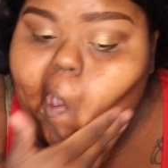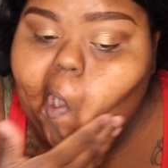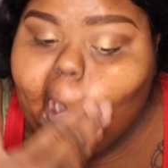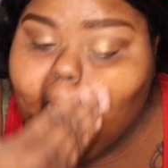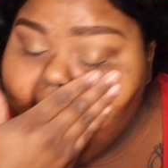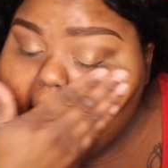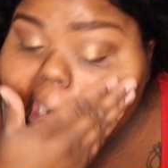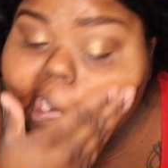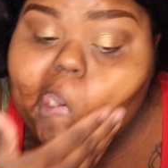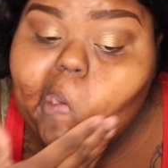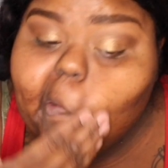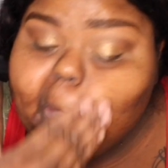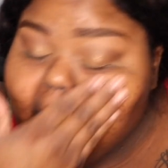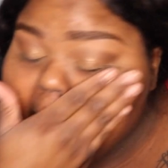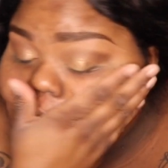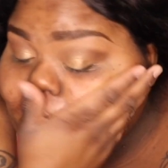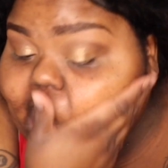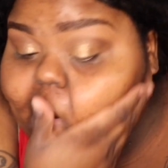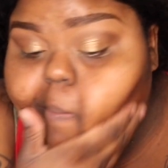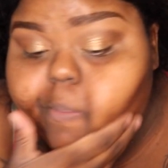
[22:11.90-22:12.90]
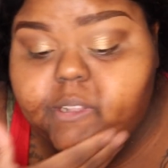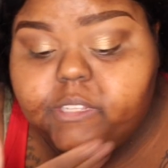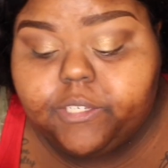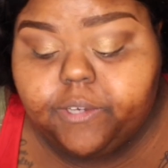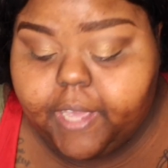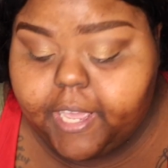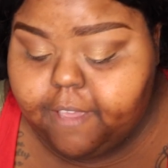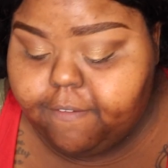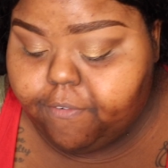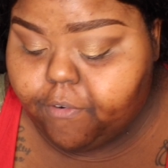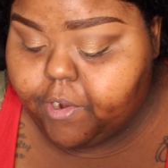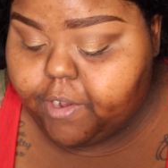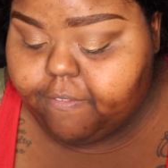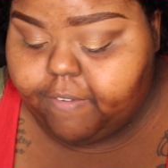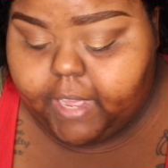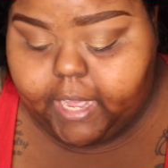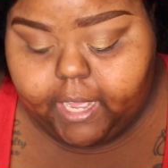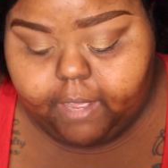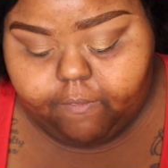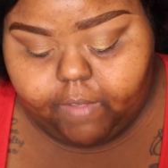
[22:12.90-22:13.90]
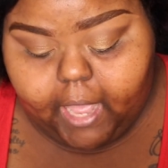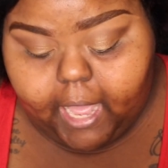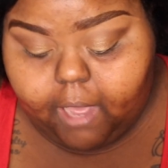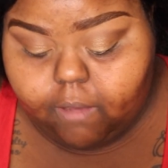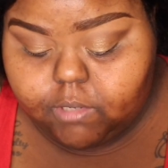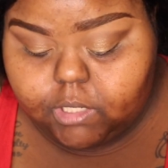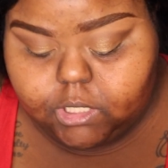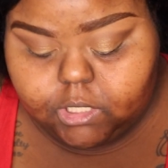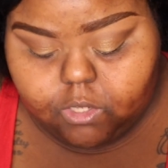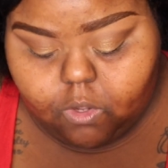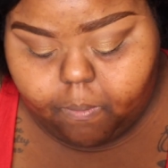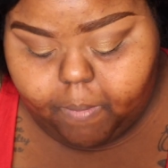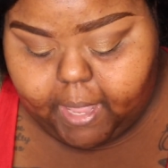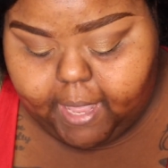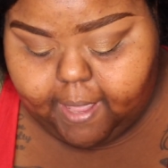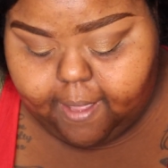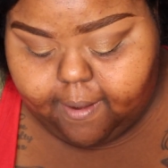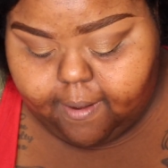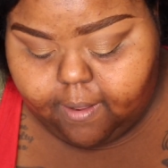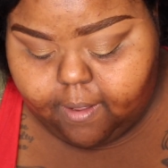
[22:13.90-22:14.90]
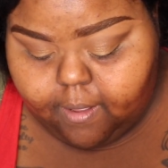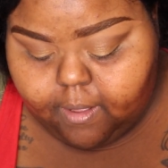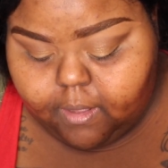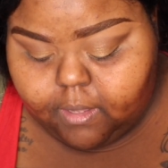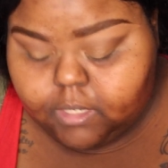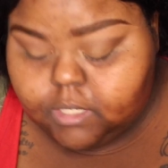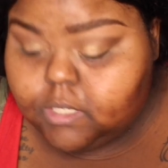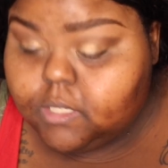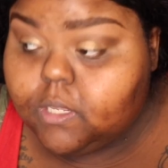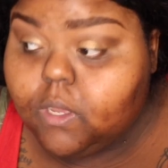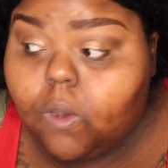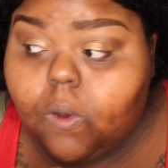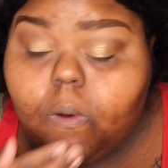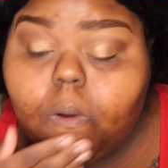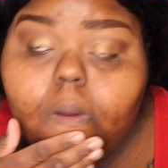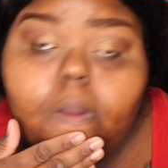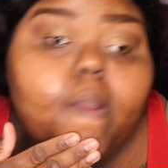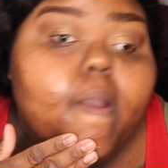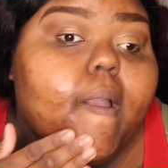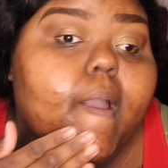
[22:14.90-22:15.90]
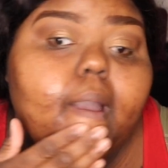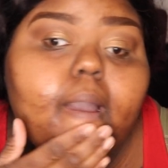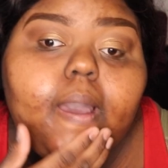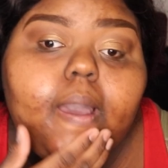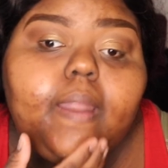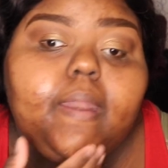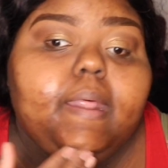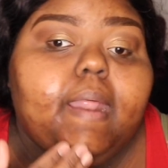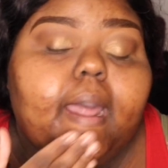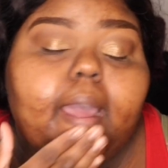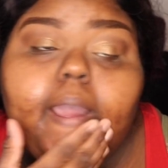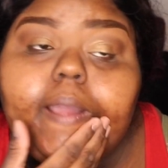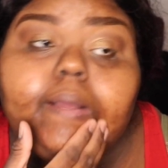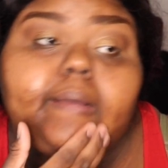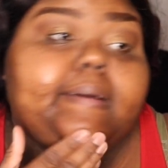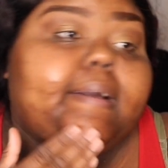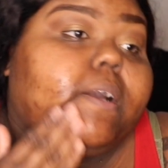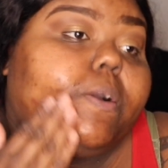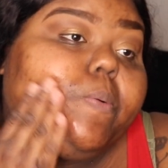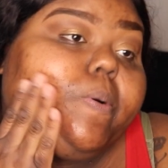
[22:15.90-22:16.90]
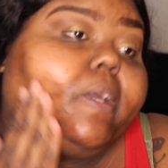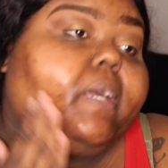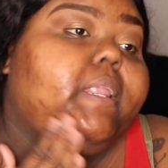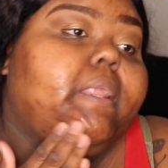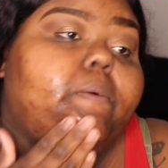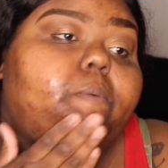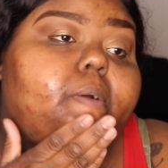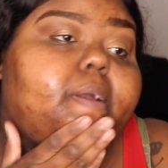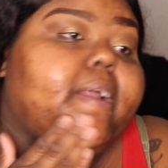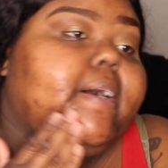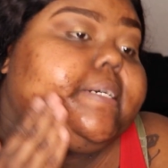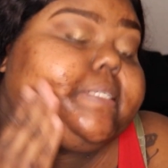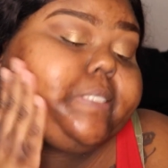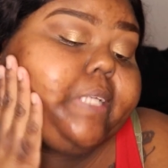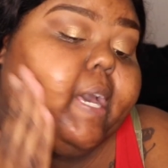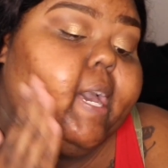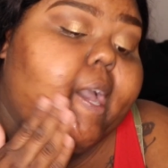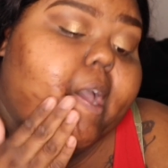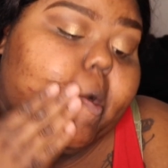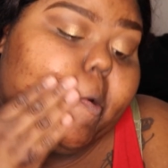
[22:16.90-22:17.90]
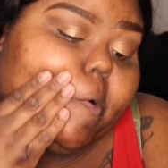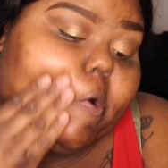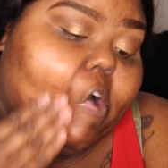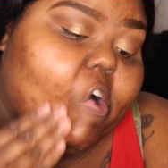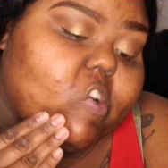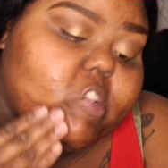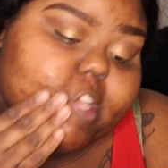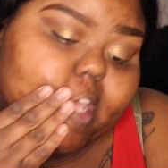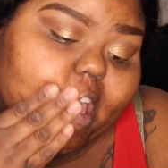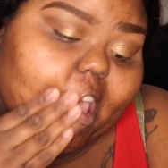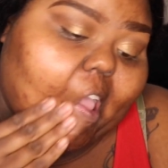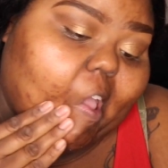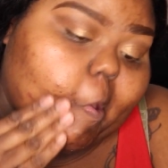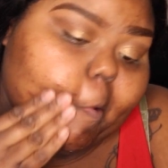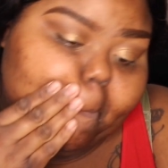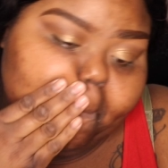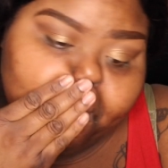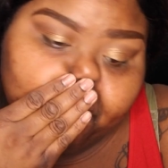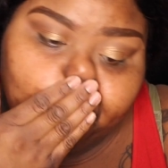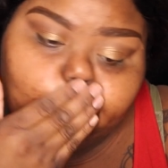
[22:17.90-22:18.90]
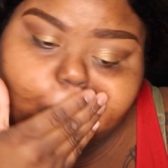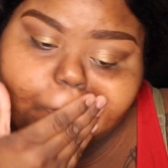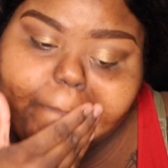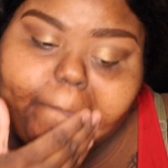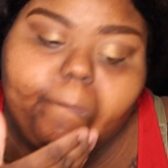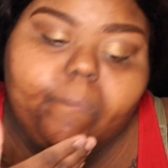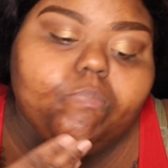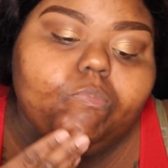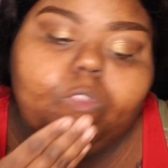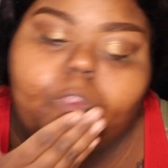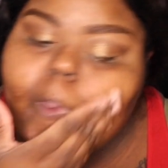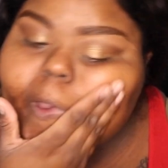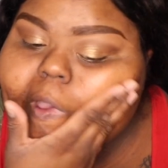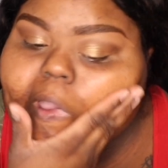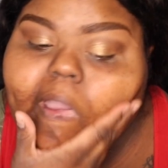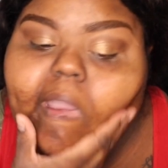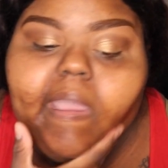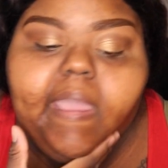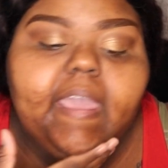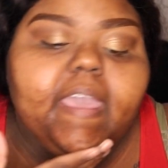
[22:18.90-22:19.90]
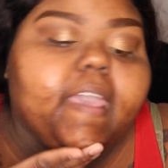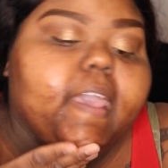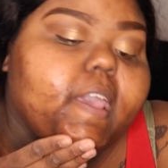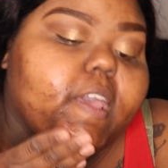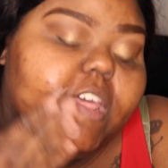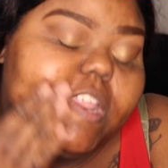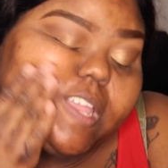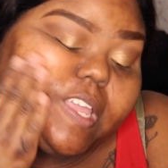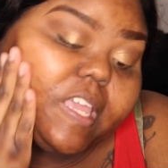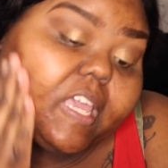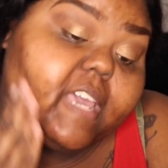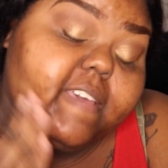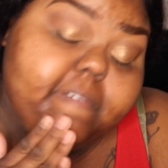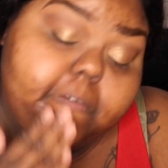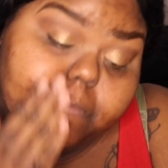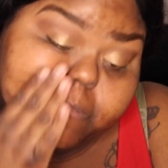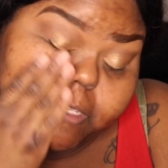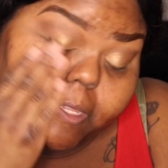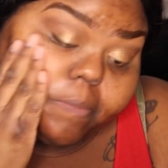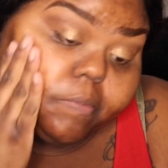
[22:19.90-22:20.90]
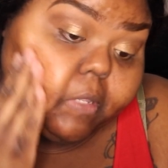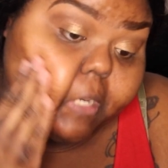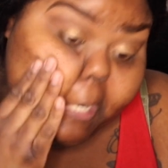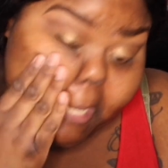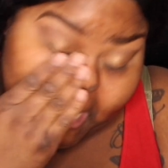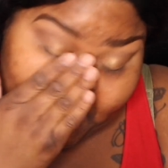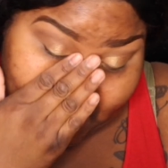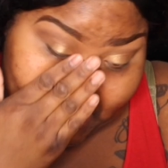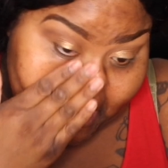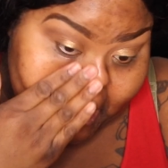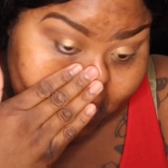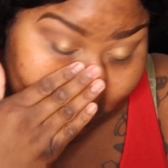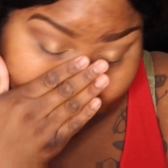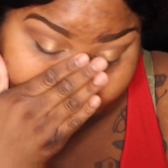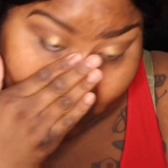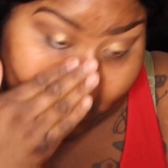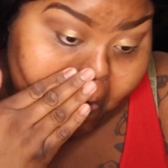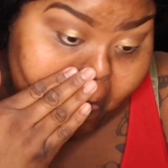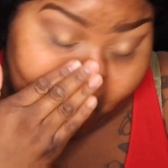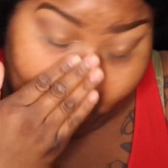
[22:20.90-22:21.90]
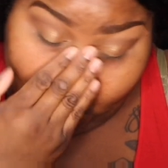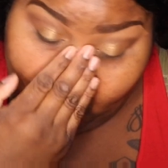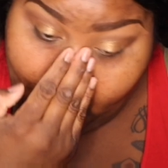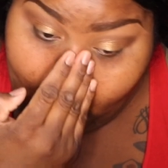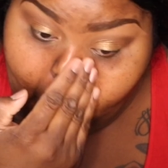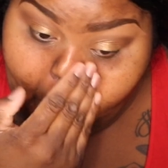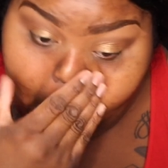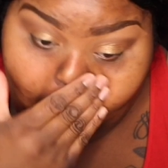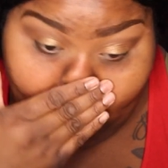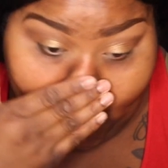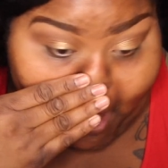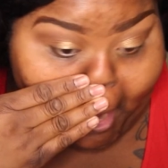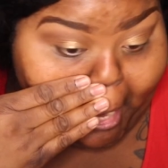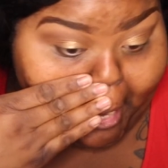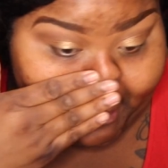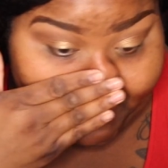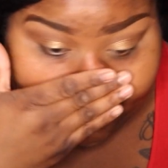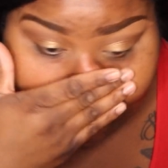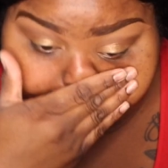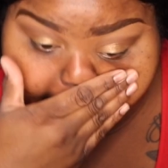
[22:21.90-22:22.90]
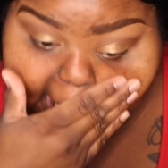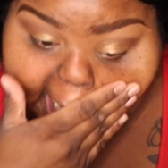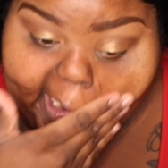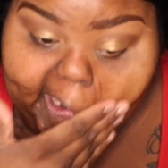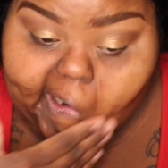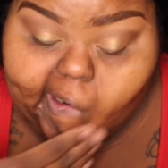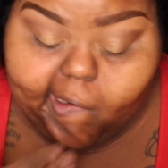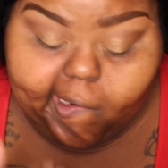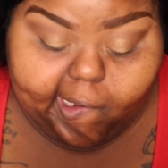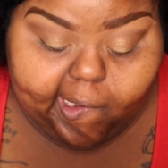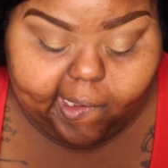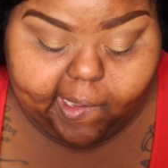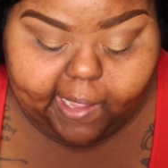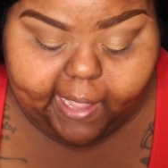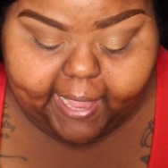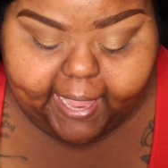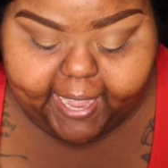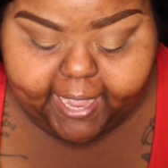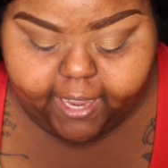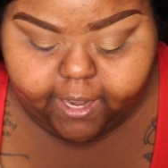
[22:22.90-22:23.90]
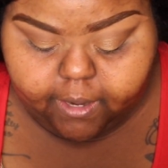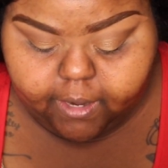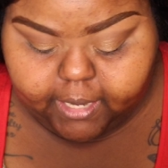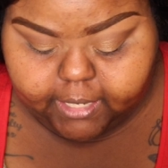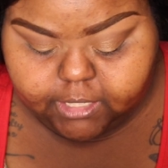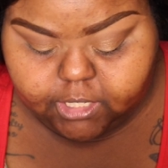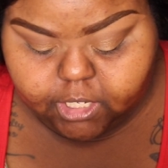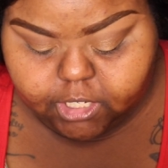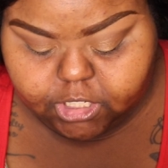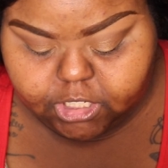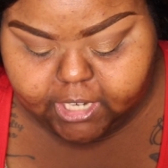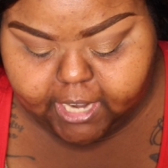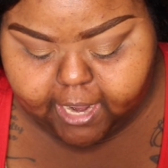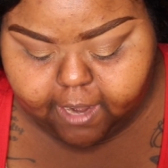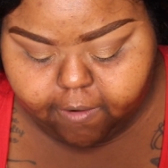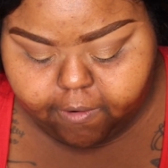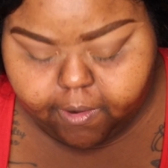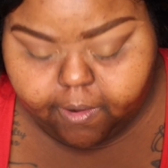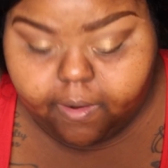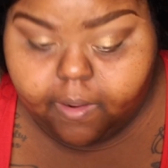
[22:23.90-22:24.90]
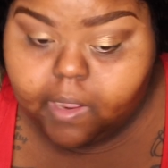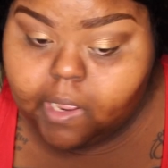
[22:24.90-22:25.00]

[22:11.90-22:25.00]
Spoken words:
I didn't wake up until 8:45. I was so mad. So then I quickly went outside, walked Tank, and gave him something to eat. And then I took a shower